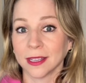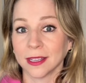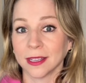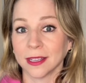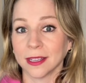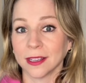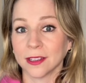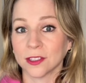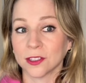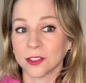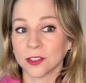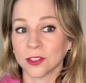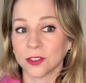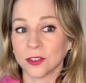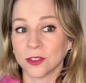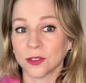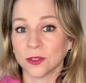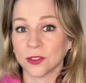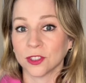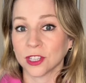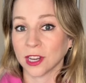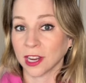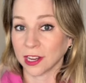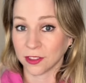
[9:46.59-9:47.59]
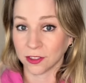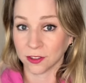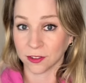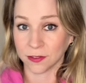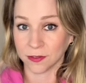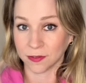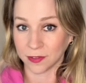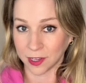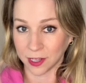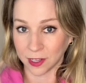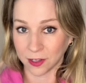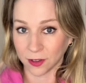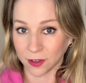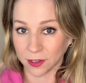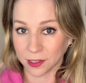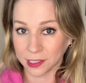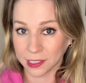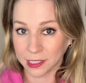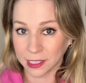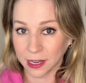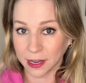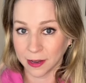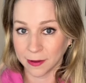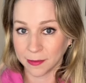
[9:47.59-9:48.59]
is to check their feet all the
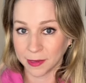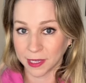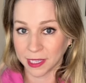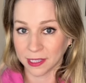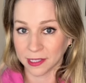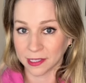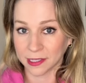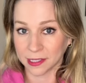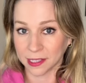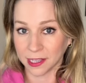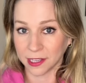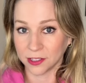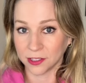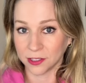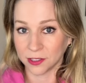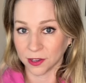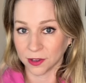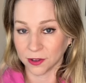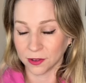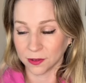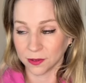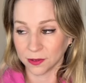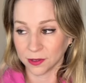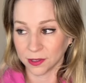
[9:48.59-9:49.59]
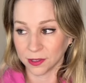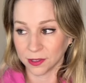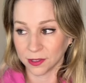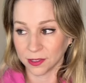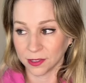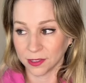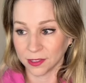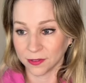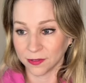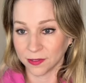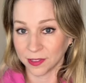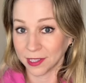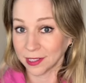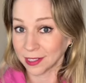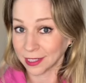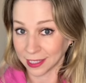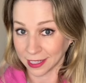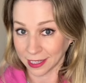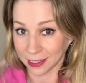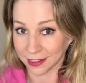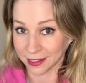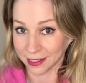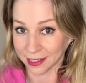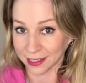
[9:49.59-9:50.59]
time because they don't feel
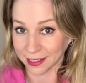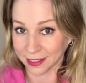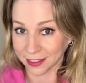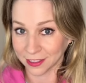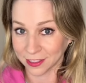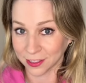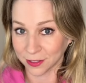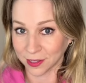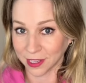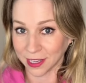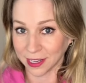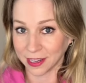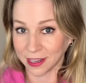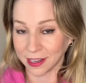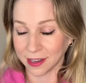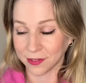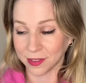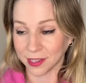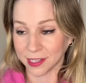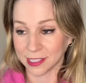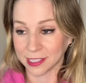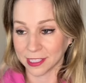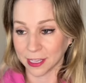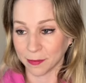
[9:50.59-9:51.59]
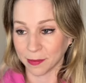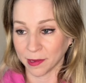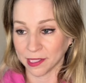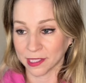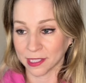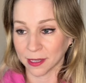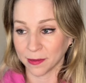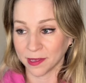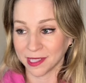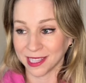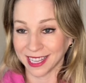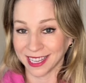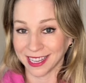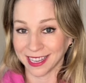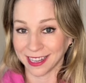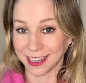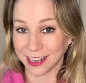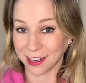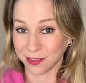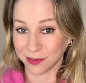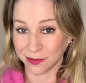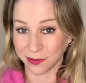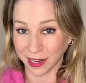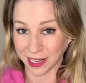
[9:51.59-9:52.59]
anything. So if they step on something, they can get
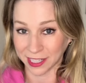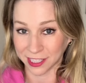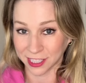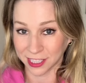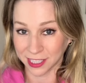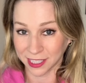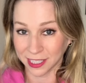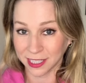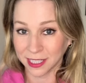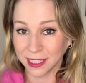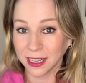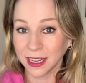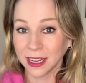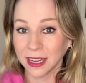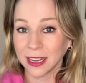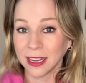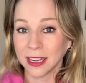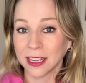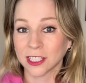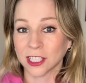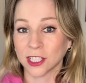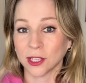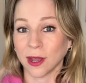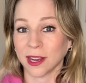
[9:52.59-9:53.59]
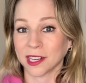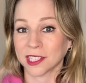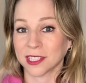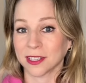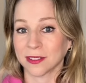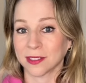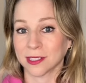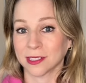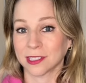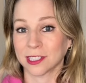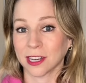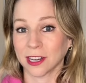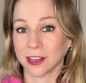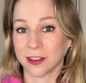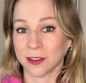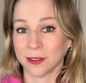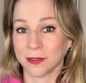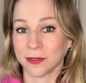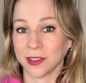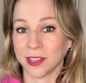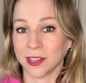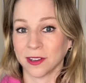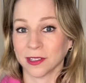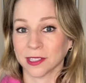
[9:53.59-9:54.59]
an infection. So you actually have to check your
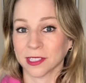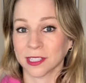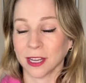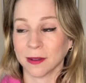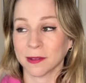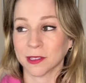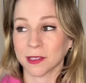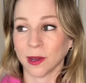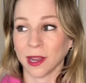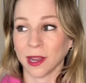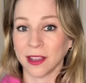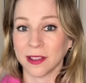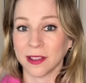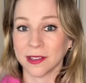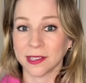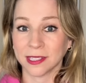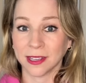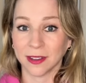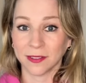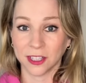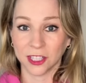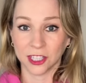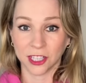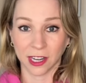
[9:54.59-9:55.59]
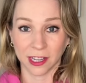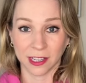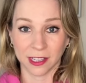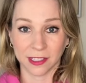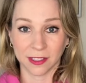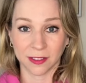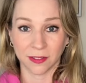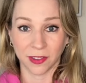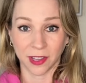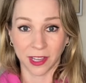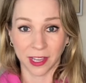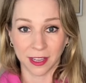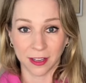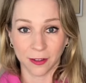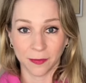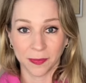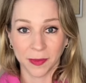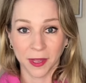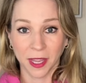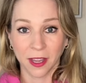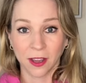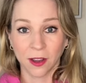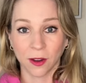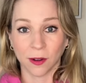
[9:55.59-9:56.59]
feet all the time. So I used to have to check his feet,
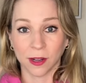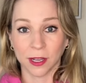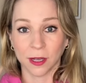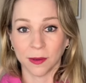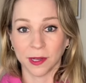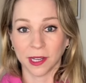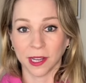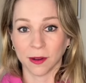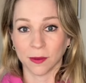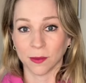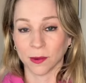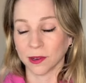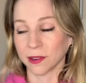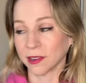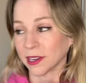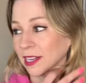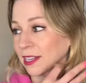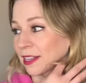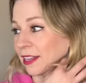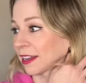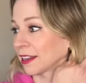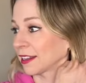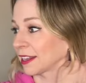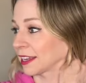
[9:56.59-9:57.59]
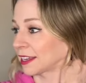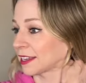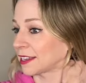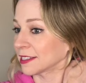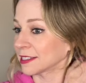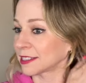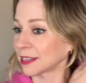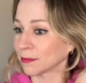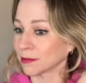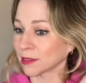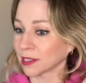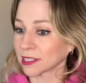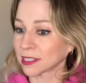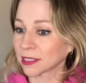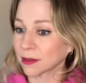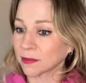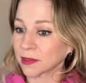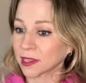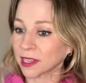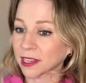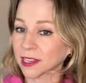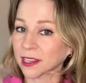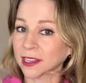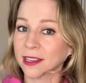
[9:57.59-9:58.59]
or he would get worried like he stepped on
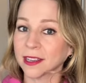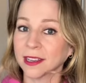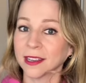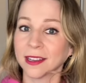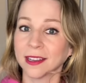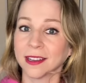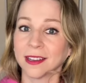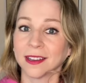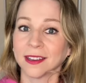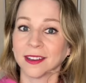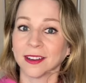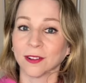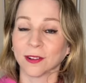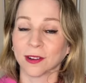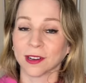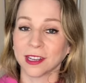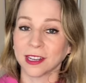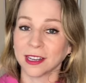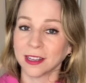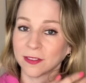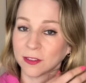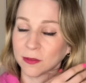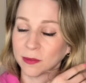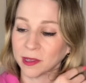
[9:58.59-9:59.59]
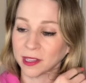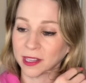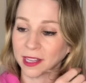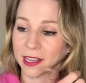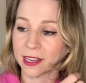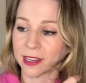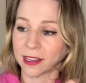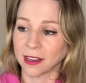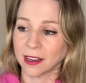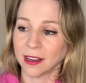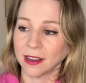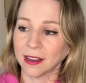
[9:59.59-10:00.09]
something, or he'd even be like,